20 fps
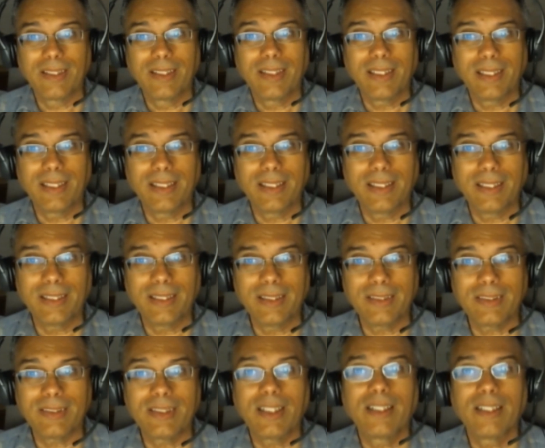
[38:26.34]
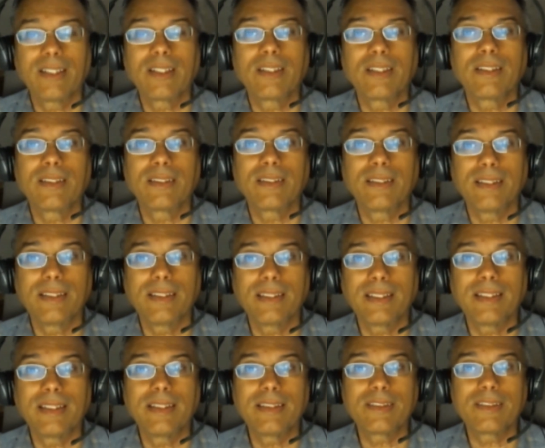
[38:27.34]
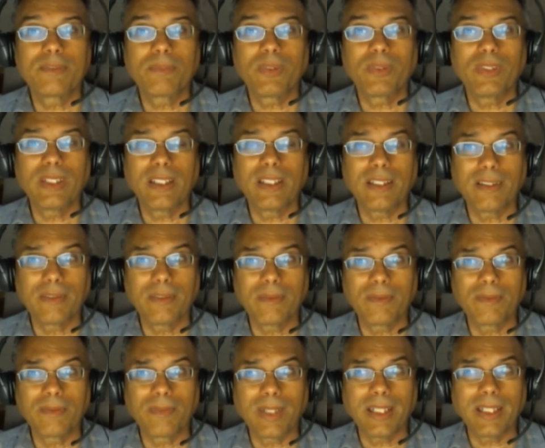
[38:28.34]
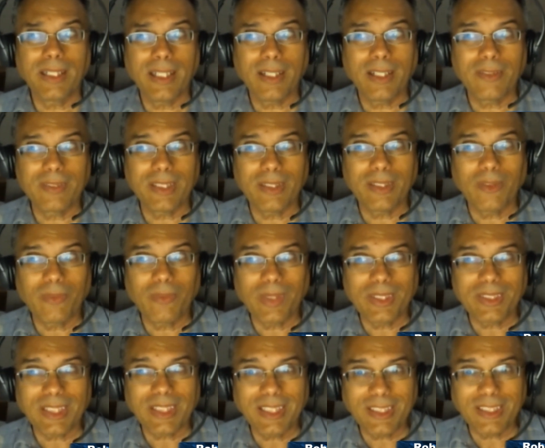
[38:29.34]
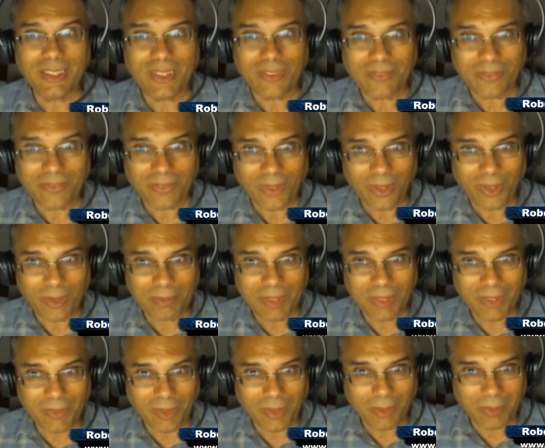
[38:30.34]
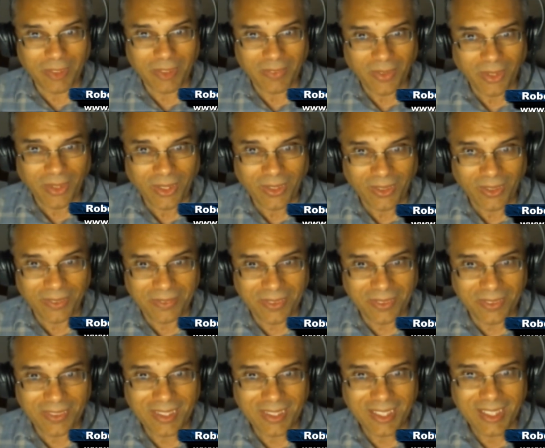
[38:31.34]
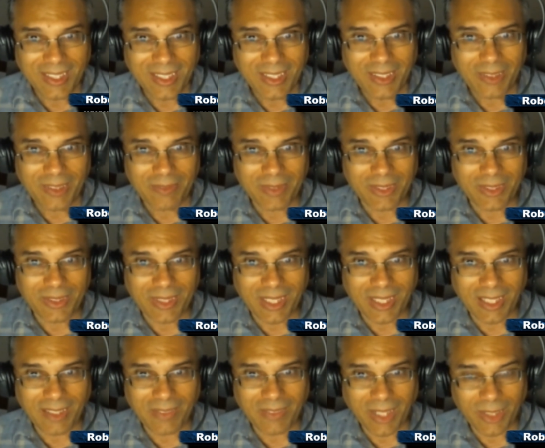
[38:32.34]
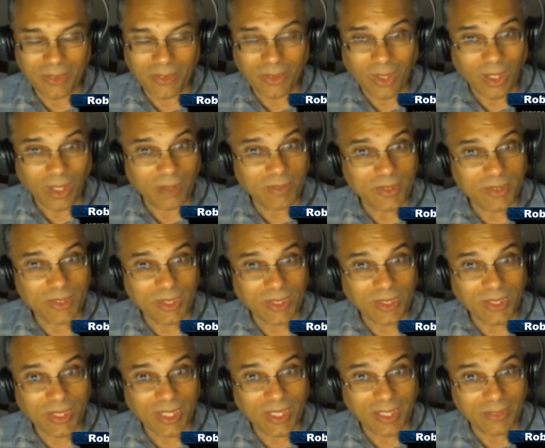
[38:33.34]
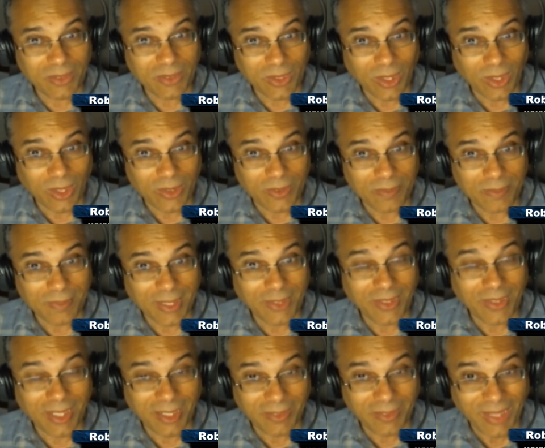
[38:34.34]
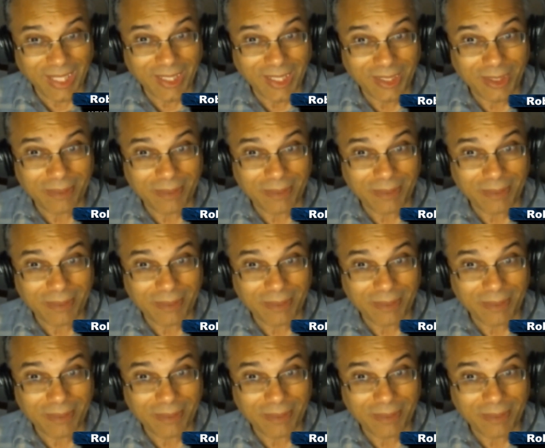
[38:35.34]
it is. Right now, they don't want to say it's confirmed. They want to be very careful. But you have hydrocarbons, and you have salt, and you have heat.